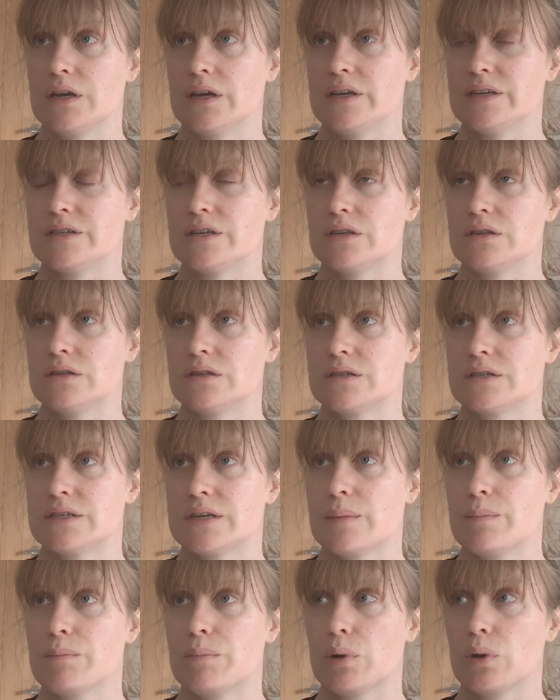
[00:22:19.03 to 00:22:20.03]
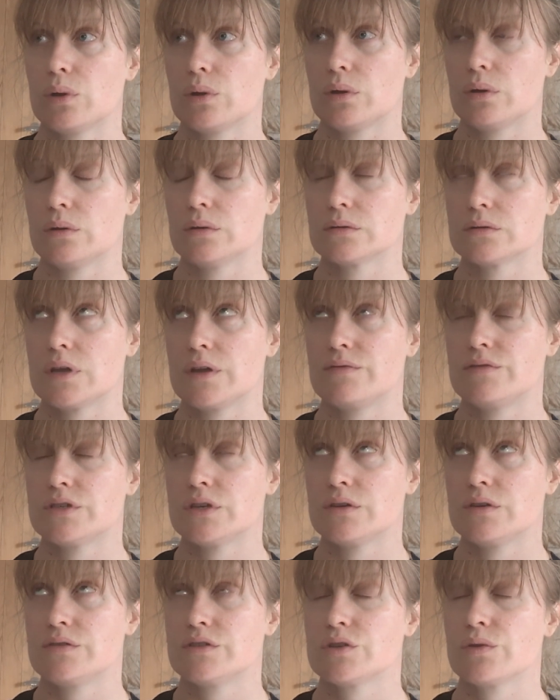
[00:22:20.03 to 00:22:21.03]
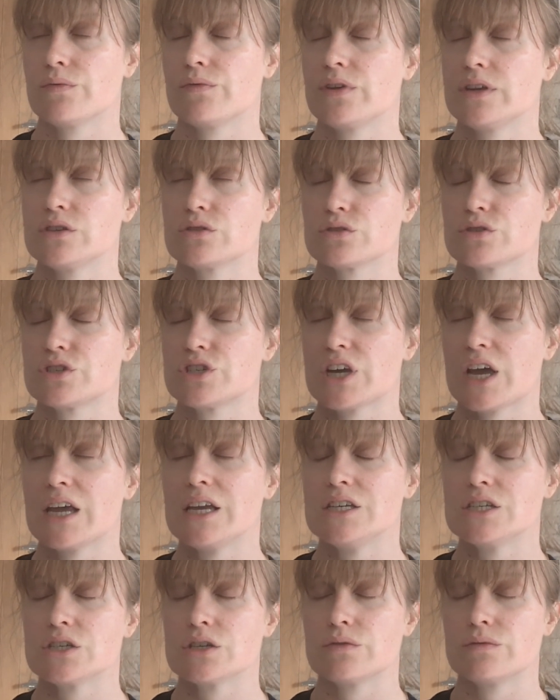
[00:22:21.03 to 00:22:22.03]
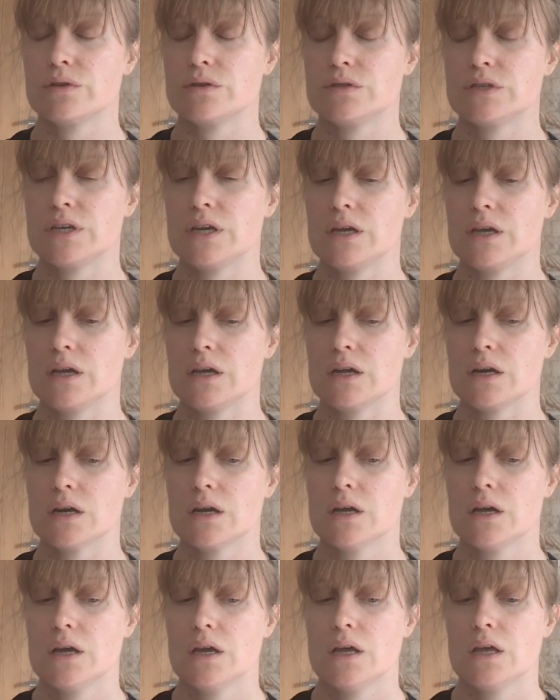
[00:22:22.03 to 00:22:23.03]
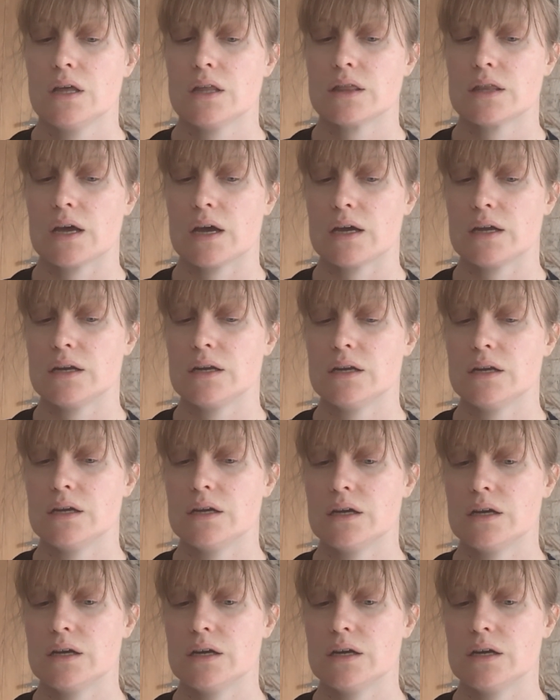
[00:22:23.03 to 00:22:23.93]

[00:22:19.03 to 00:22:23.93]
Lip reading: isn't simple, or if something just changes a routine, then